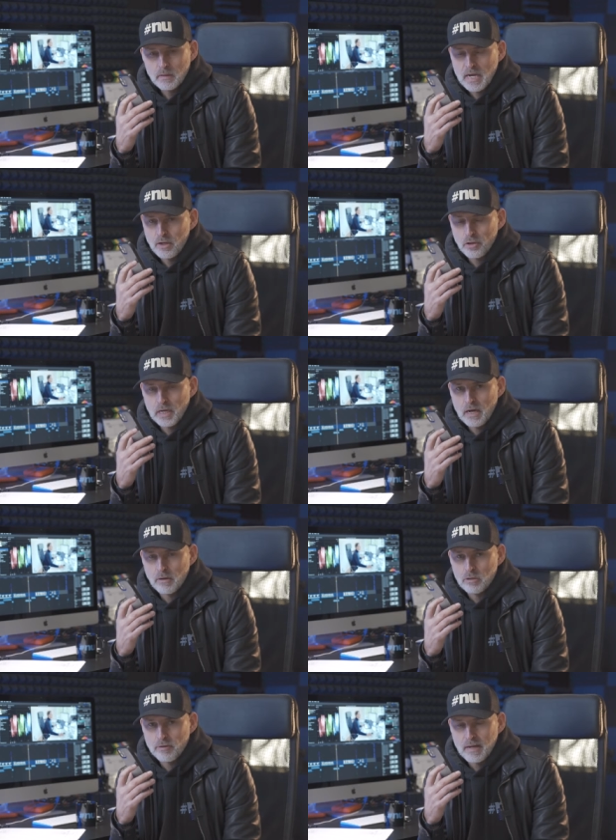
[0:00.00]
No, not the
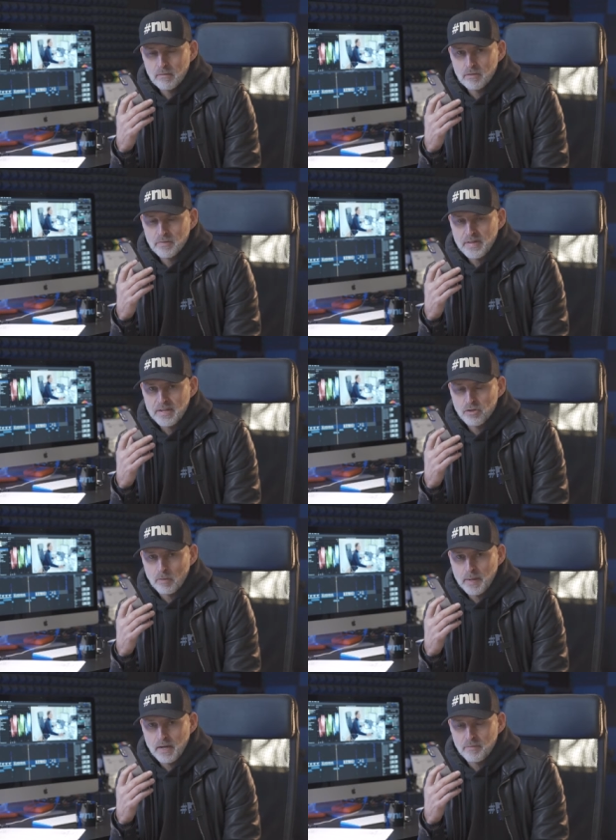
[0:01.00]
lower ground, because that's
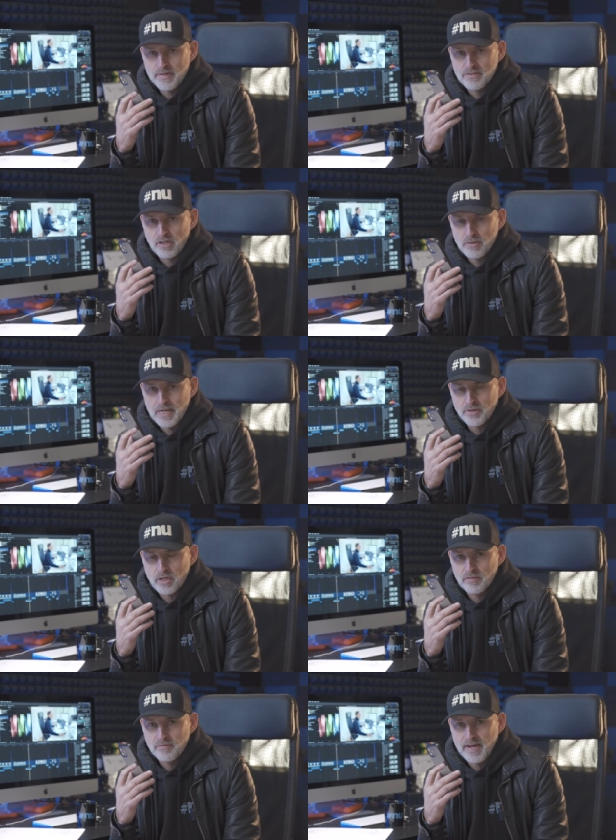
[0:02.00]
not part of it. So you'd have a
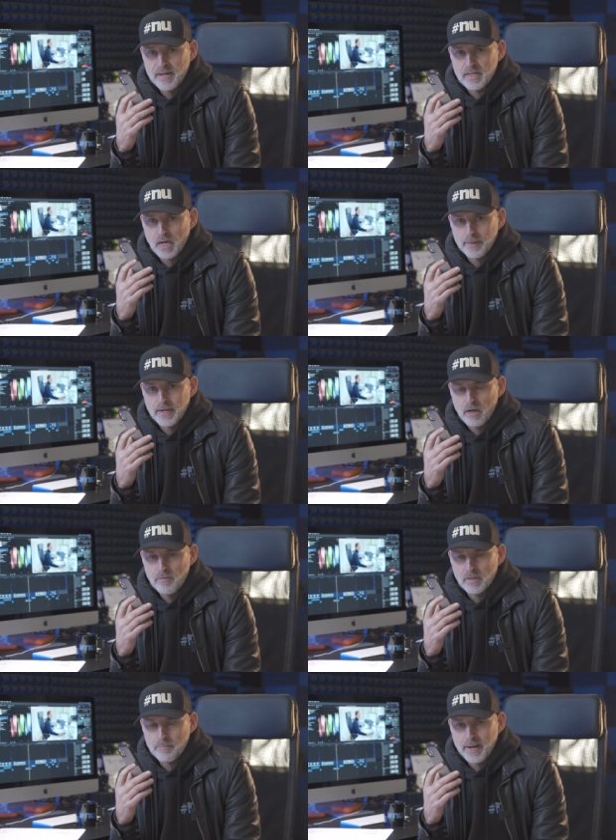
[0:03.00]
conveyor going
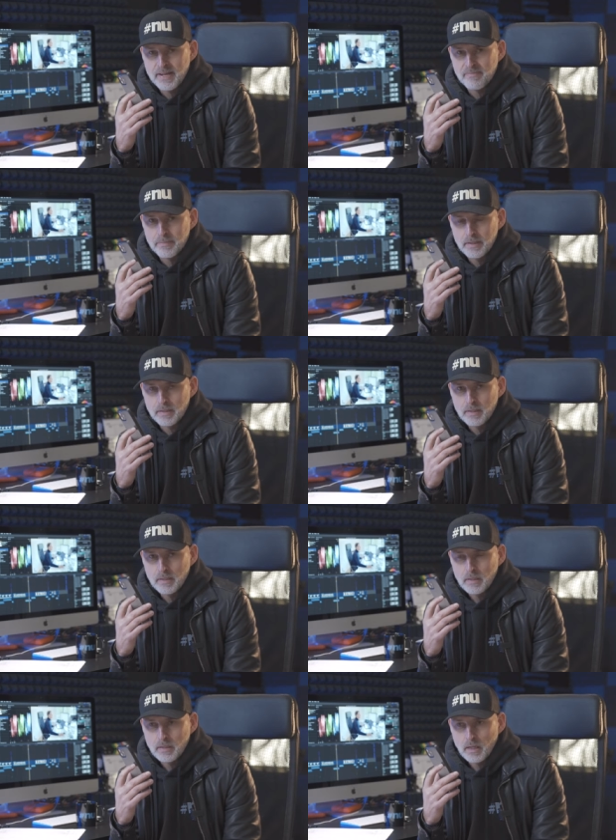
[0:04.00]
over the pavement
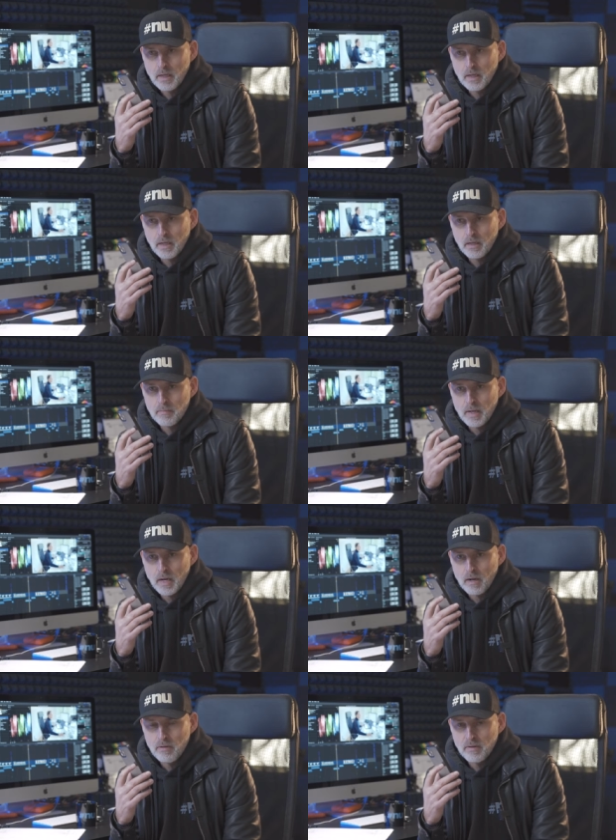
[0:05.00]

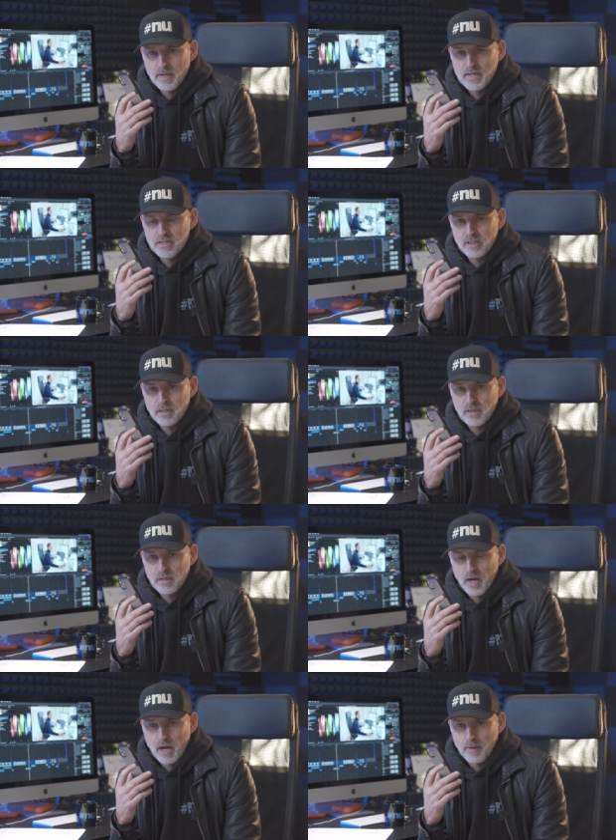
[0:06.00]
into the
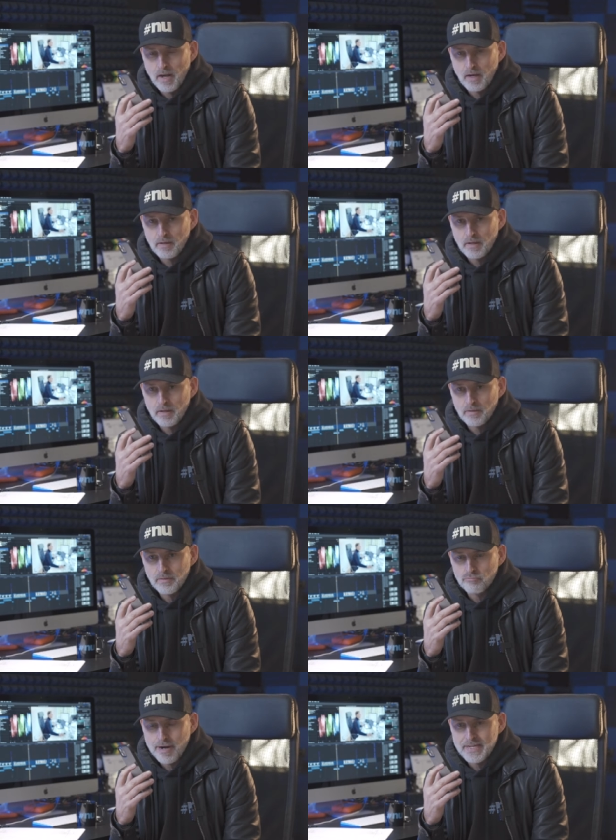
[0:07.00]

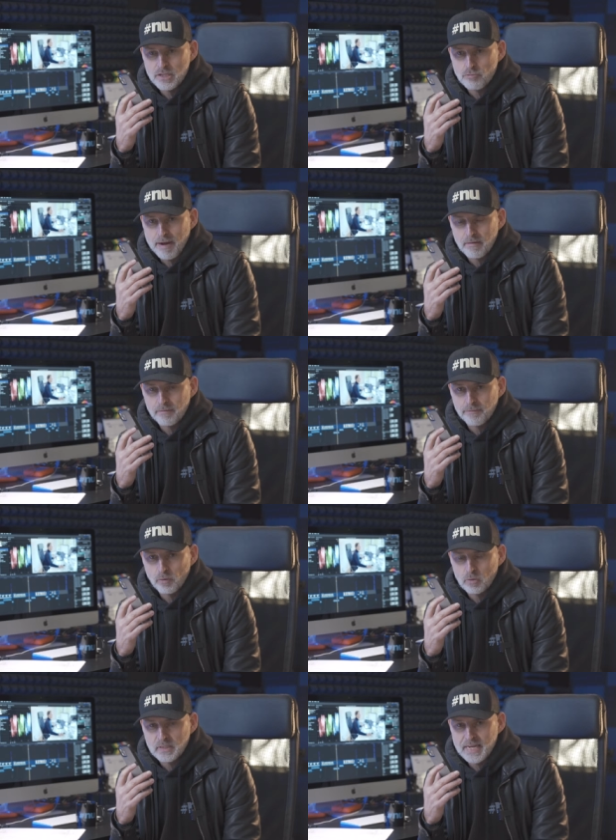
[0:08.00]
the raised ground
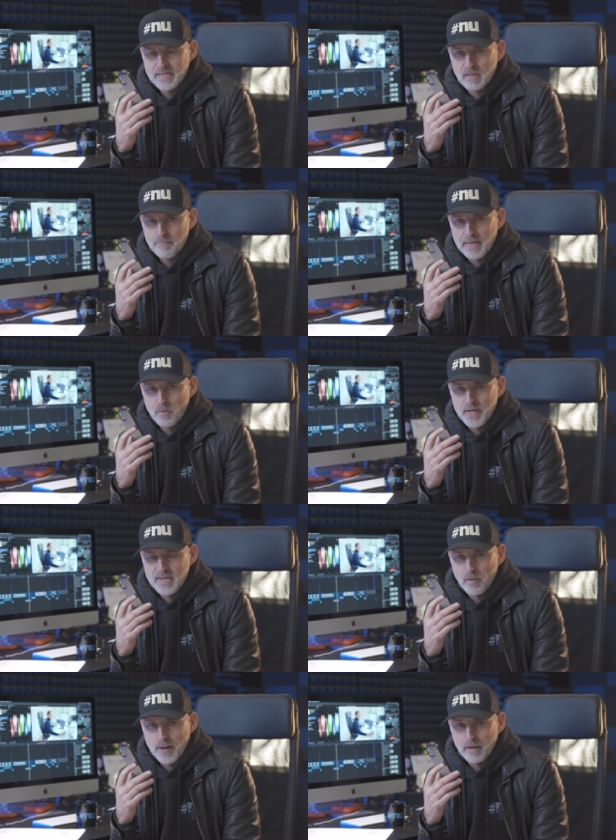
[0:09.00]
floor, taking the bay
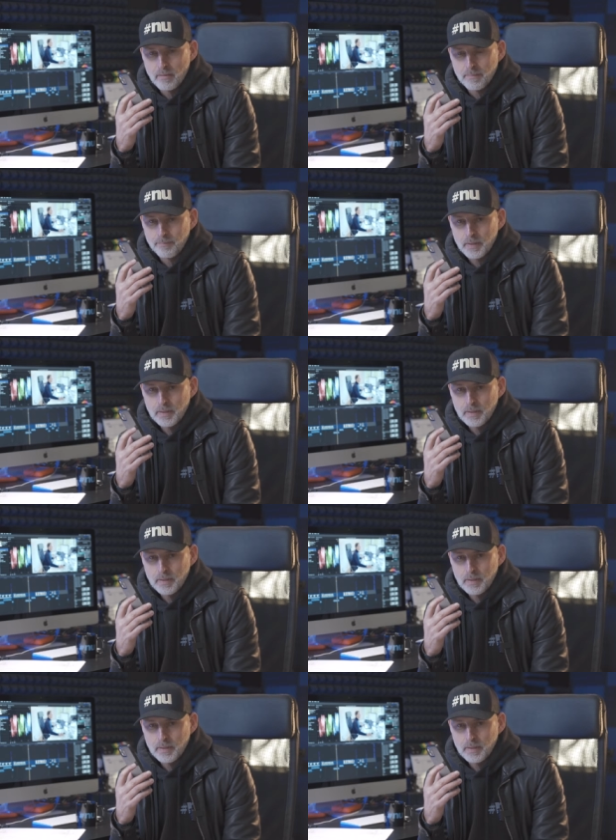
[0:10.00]
window out.